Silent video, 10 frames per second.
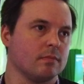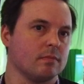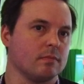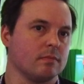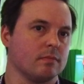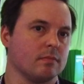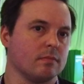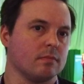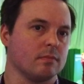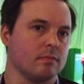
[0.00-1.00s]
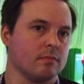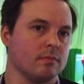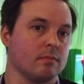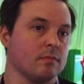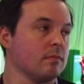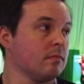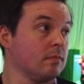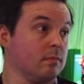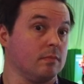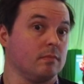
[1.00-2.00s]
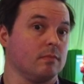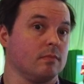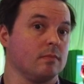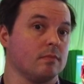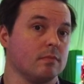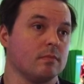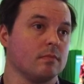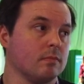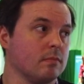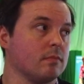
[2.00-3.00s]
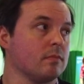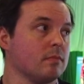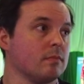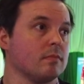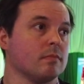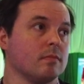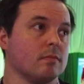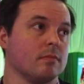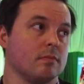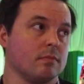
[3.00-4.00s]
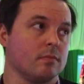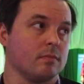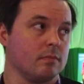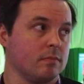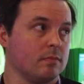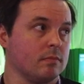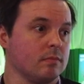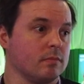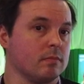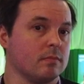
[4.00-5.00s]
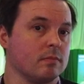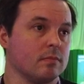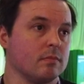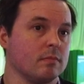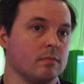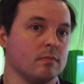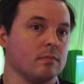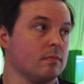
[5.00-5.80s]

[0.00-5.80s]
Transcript: (silent)